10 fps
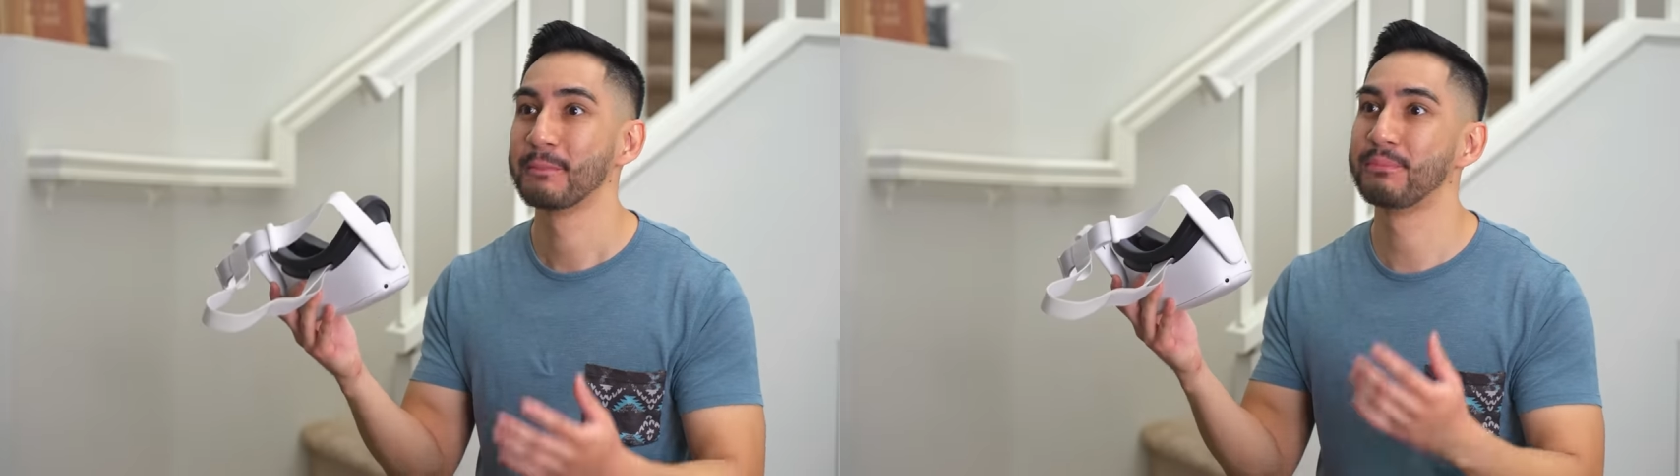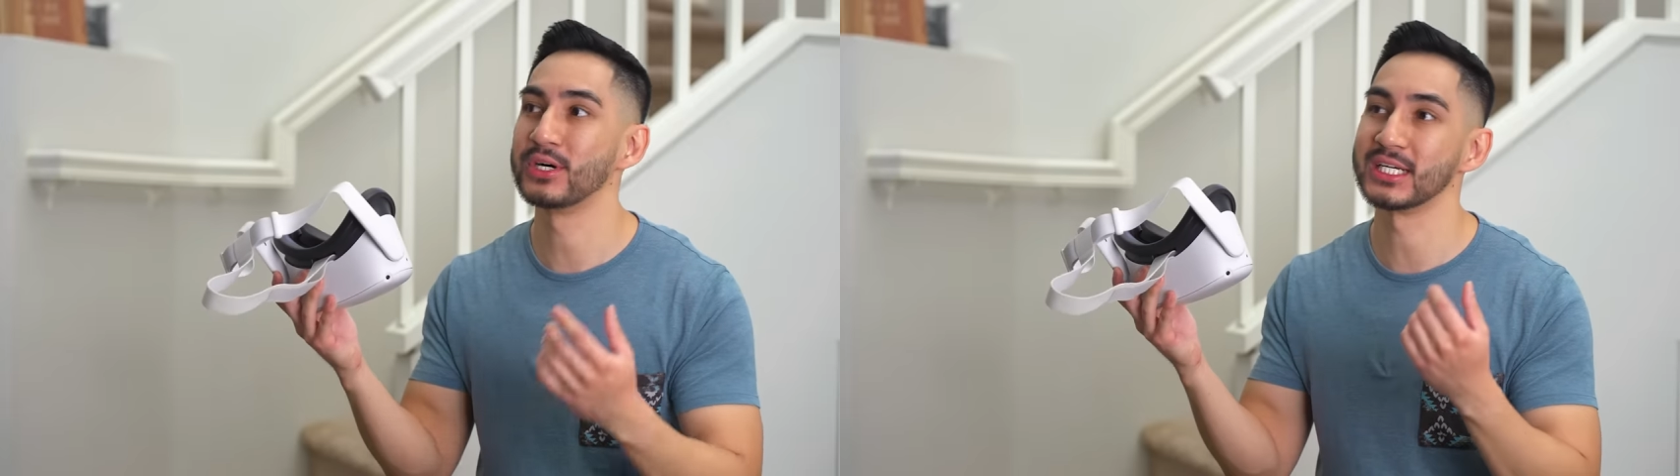
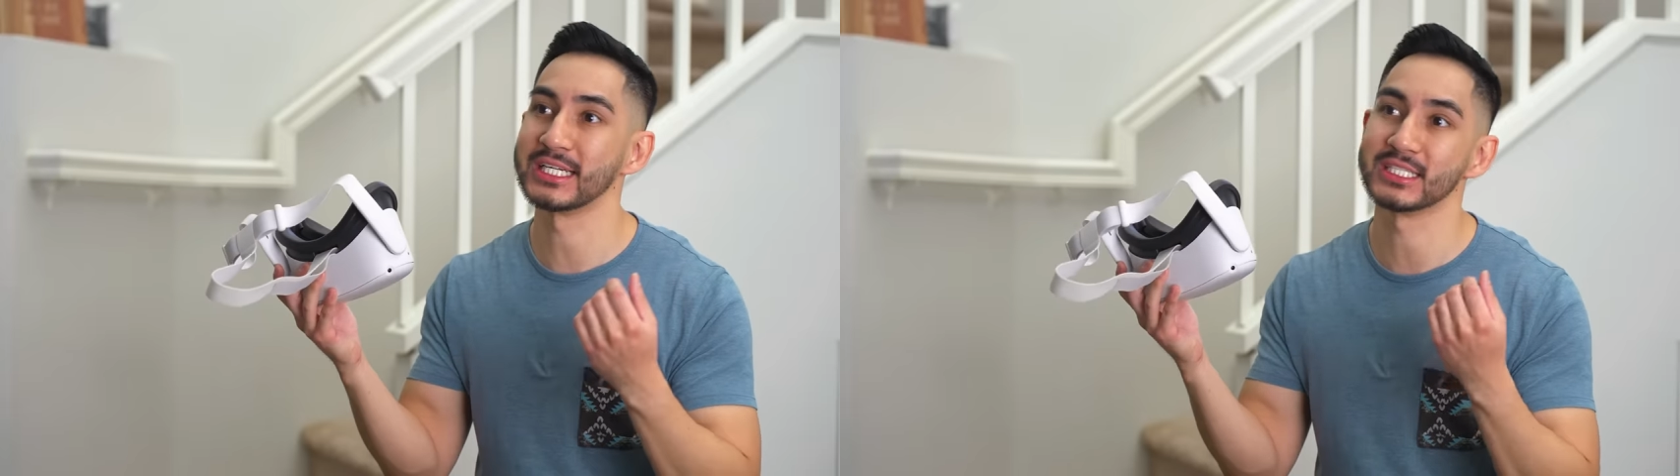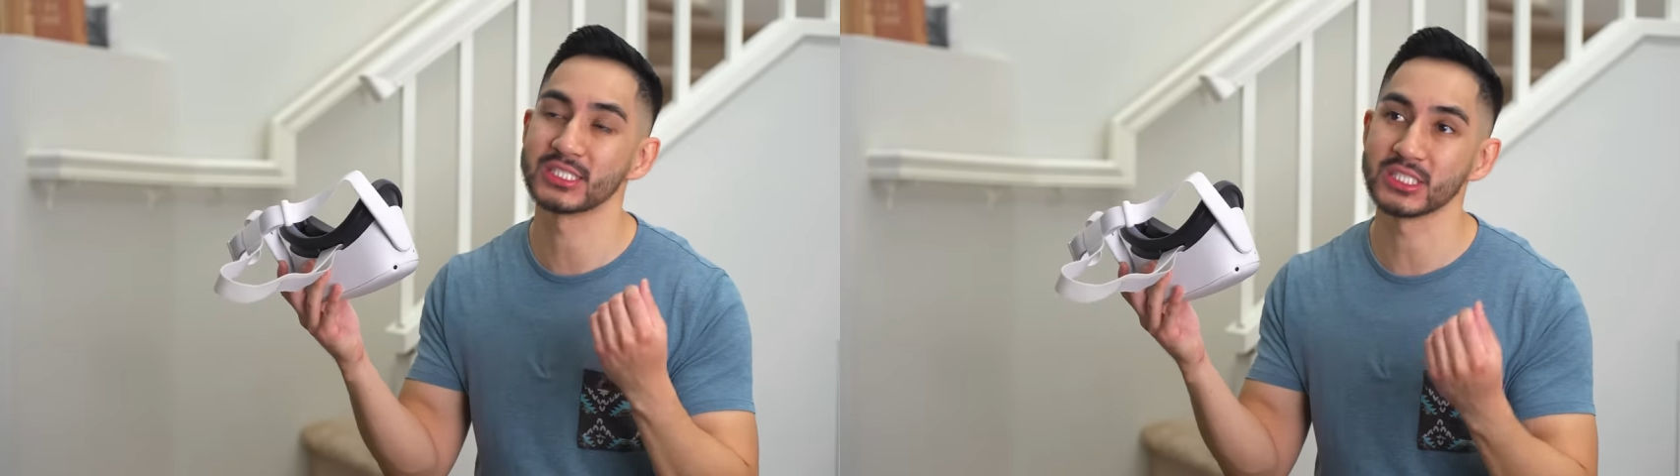But
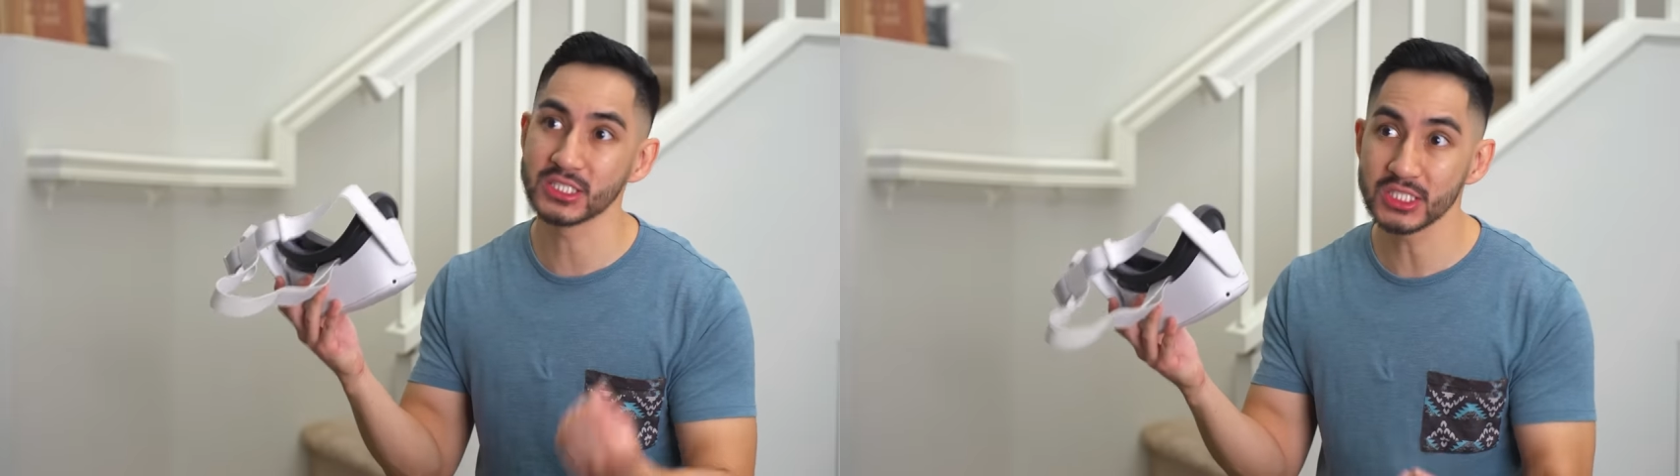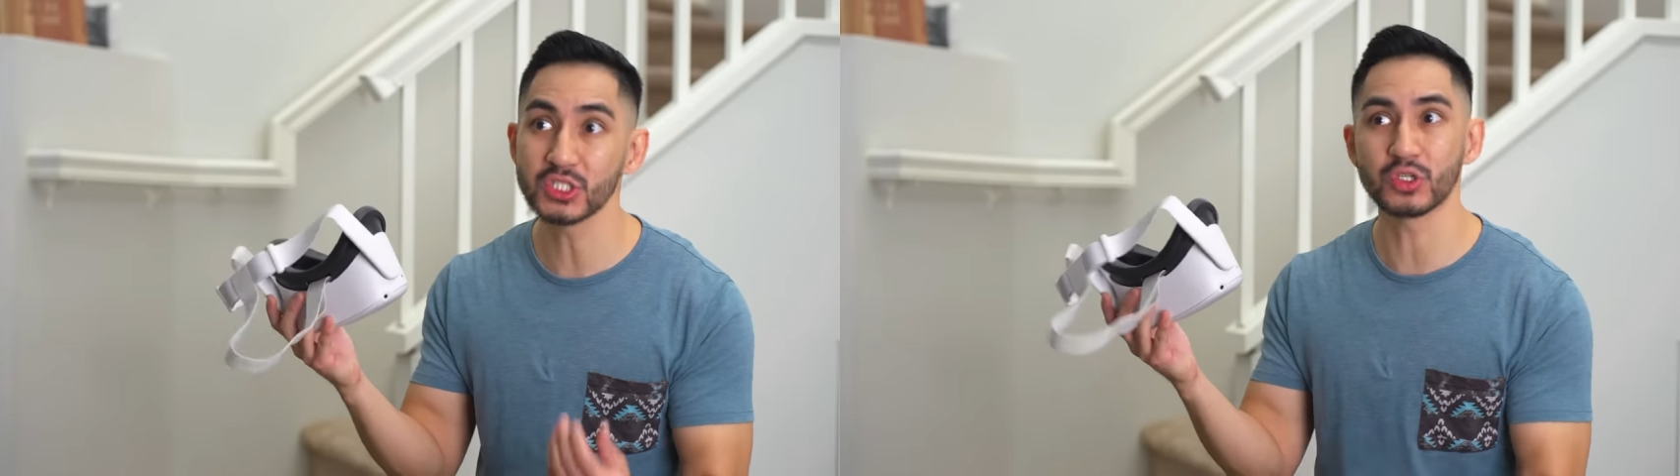it's a
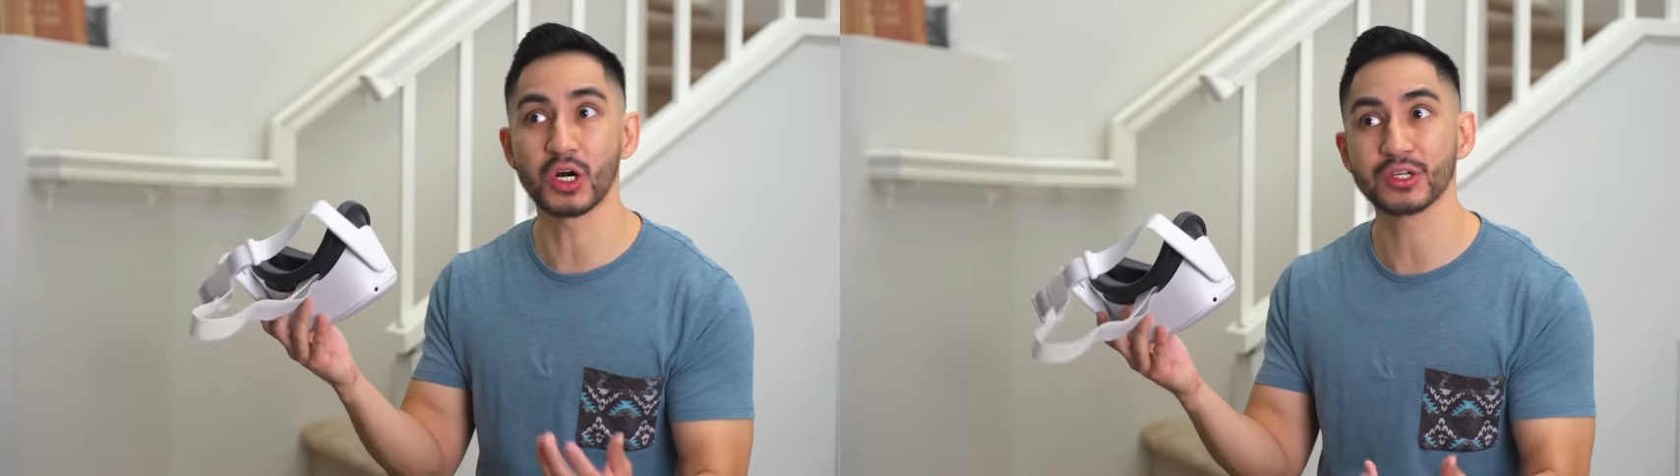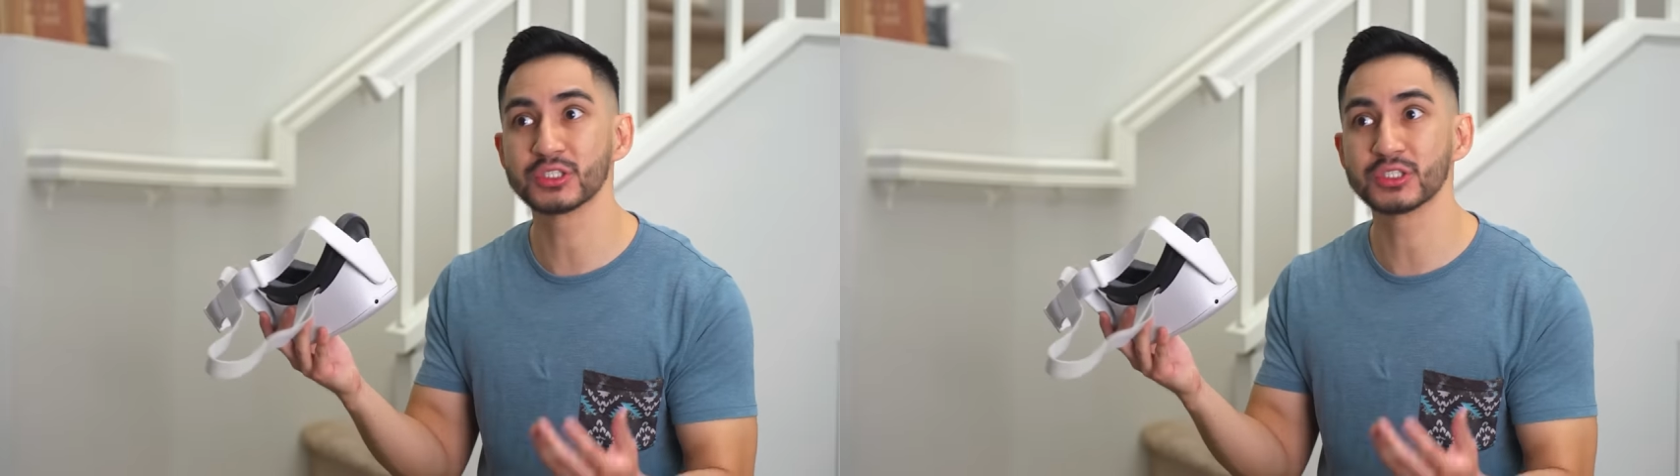little hard